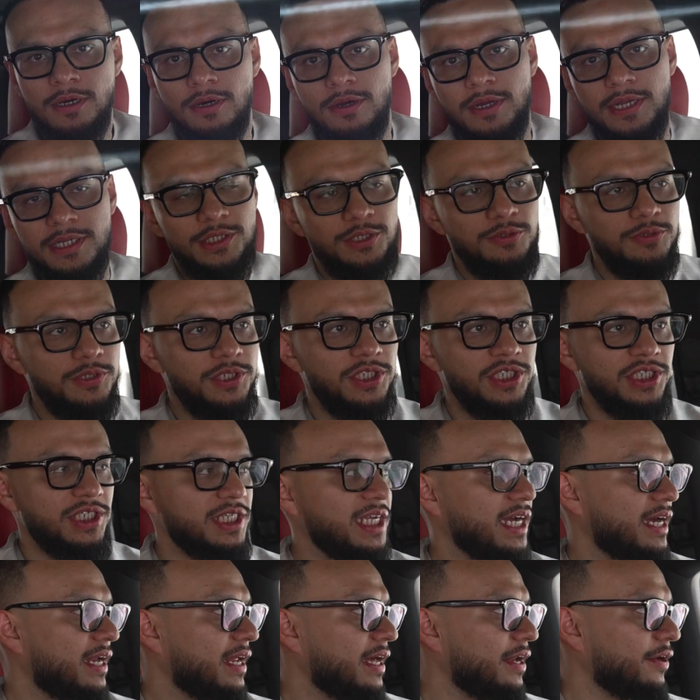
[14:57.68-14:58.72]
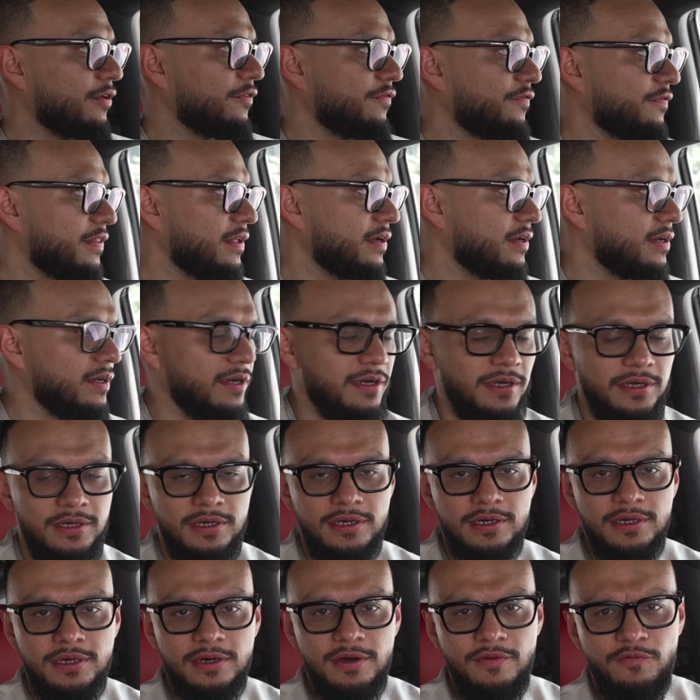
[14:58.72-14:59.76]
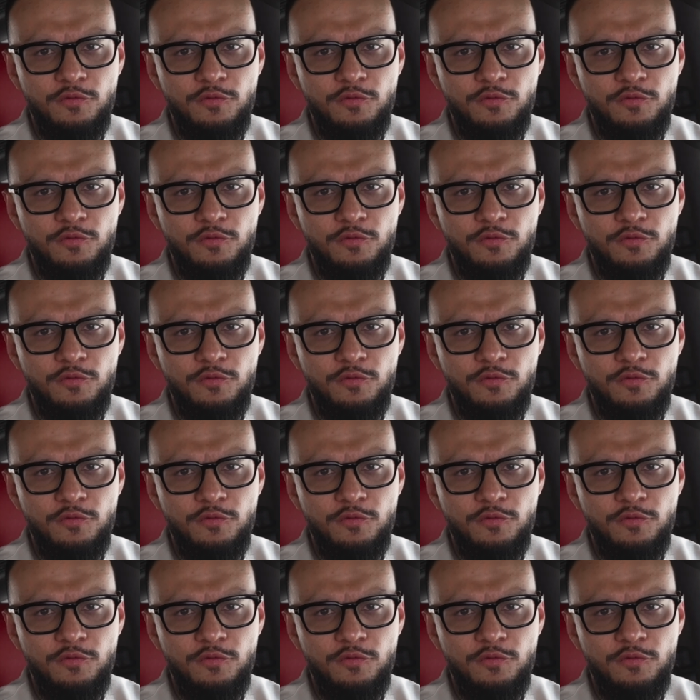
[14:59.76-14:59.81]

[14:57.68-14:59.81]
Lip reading: Okay, so we just got out of the